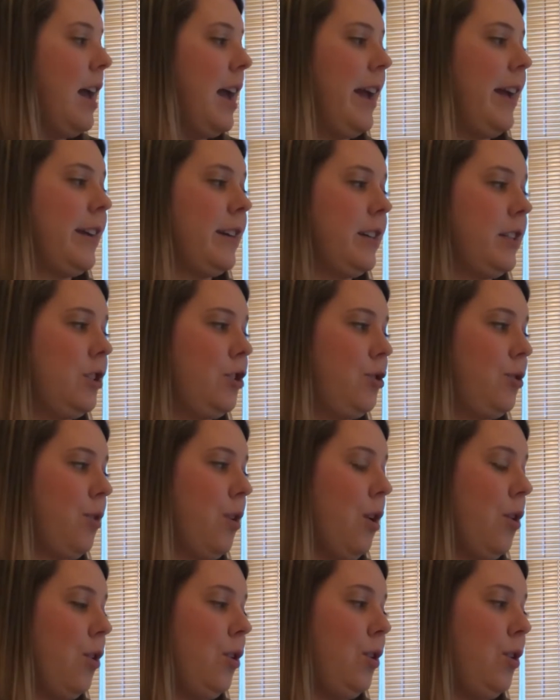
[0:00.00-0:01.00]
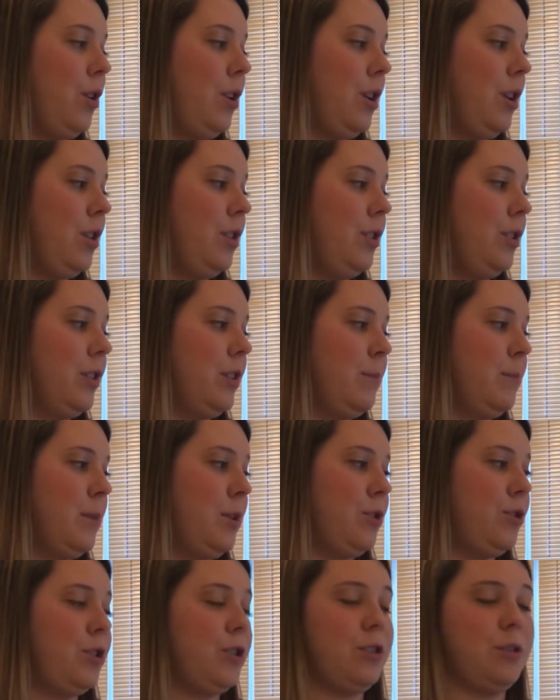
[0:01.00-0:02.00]
and control your
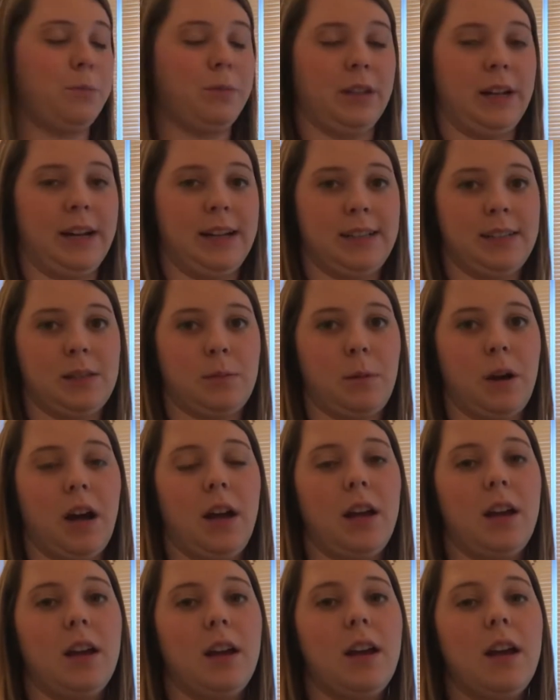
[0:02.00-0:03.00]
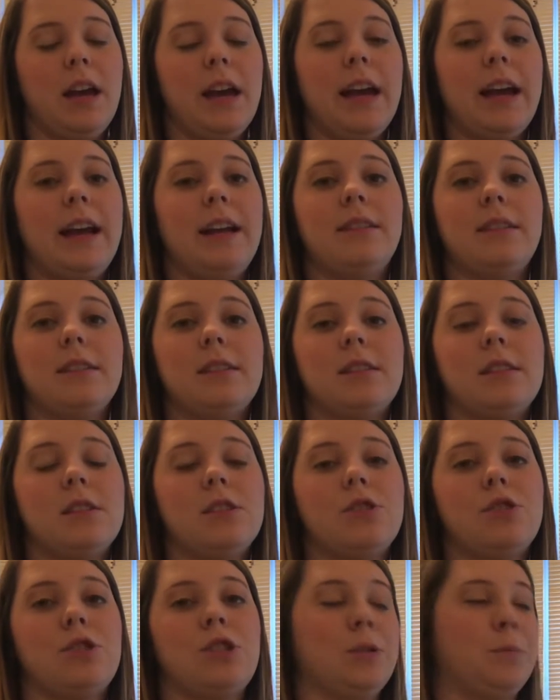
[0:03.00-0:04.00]
emotional blind spot. And this
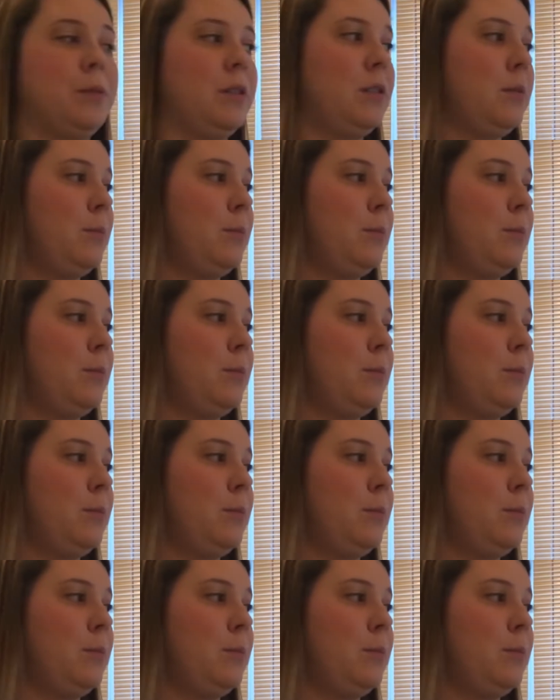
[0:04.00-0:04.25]
is super